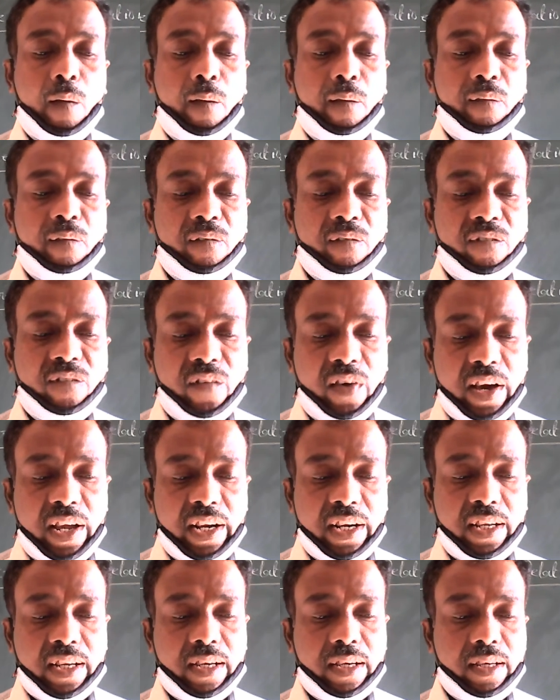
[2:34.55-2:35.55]

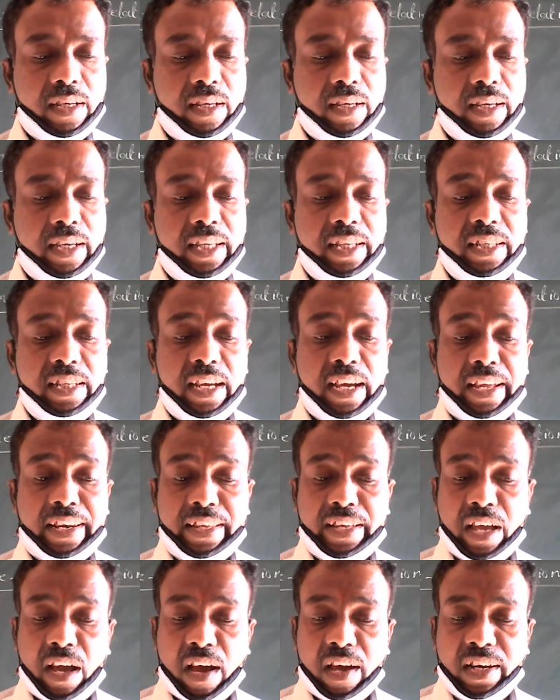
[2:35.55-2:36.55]
work in
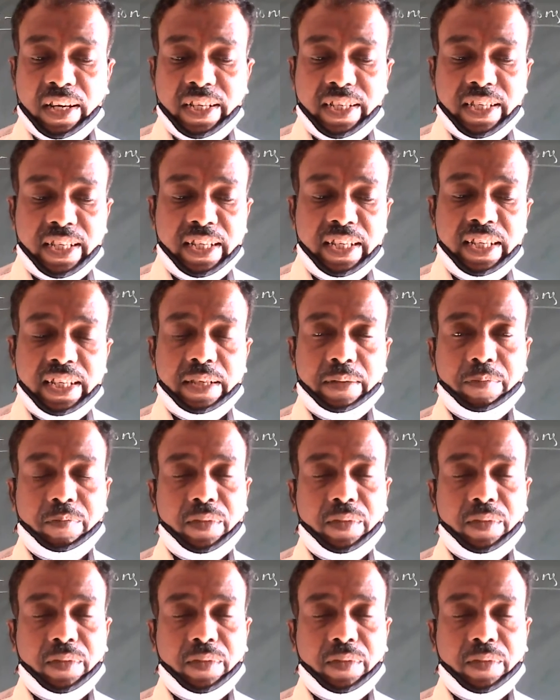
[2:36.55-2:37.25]
reality